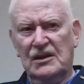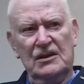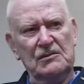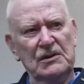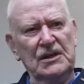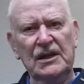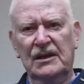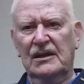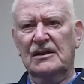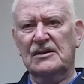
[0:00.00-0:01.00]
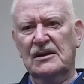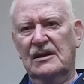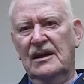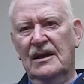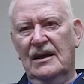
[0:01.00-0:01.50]
and it's ridiculous.
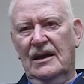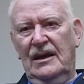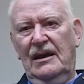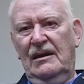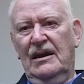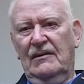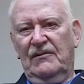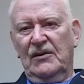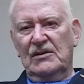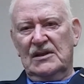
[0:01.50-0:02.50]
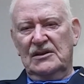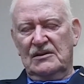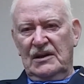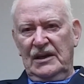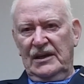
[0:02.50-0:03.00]
And hey, folks, let's
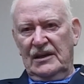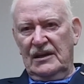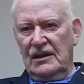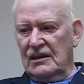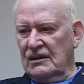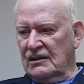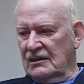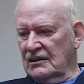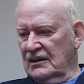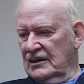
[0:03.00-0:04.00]
try to get along.